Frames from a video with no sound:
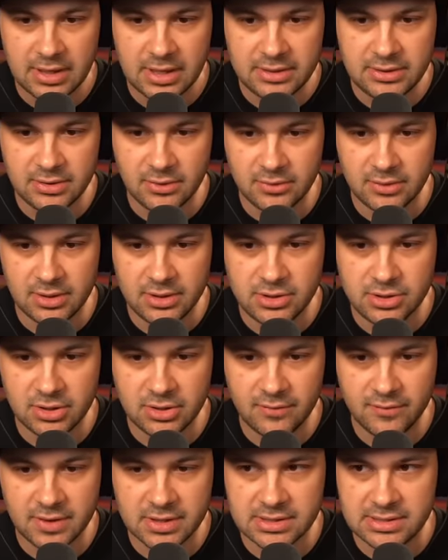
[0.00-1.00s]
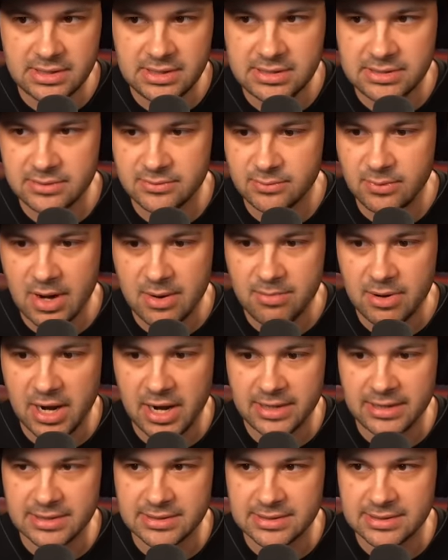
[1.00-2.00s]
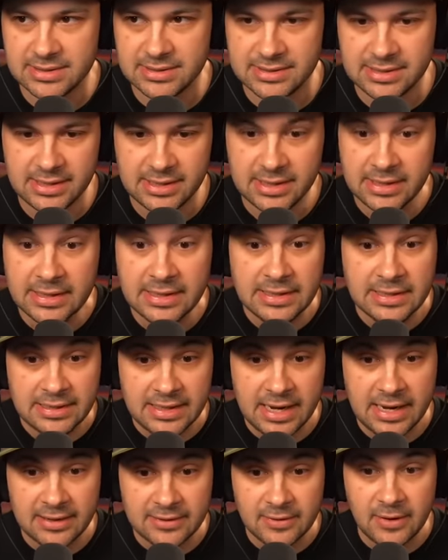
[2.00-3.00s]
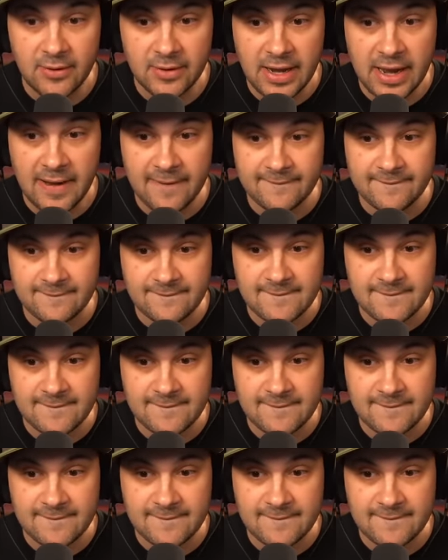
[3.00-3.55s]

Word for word: I totally should have because he's right behind us, isn't he? Yeah. Oh, yeah.